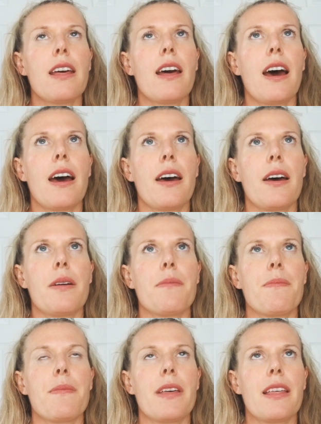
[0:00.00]

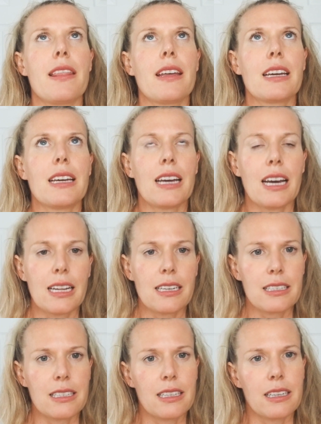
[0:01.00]
the
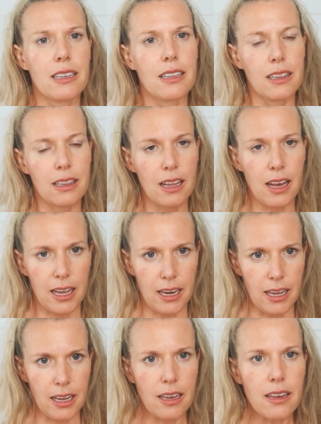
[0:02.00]
gut
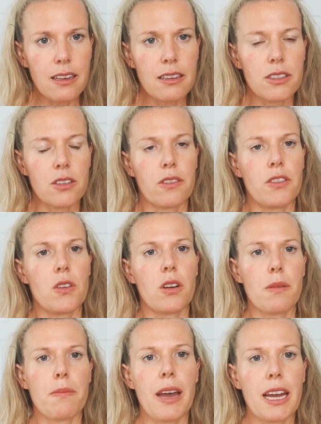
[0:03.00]
lining, so if you can
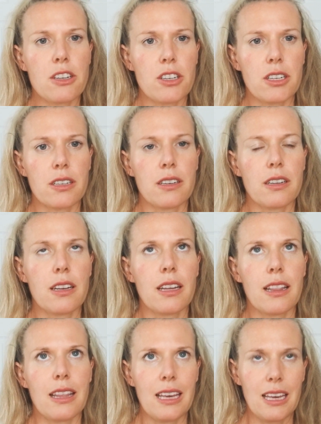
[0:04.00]
imagine
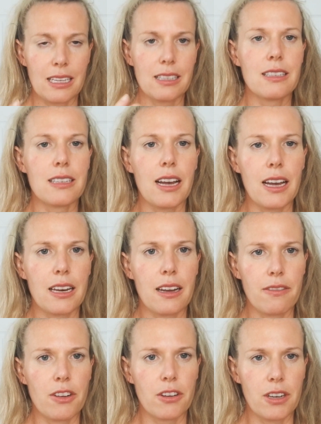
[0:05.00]
the inside
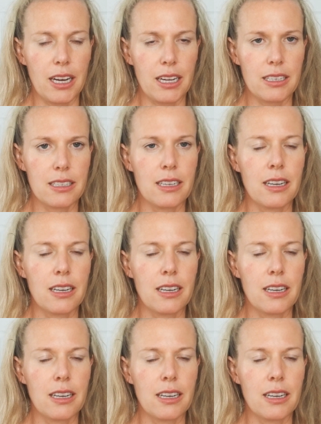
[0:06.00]
of your gut,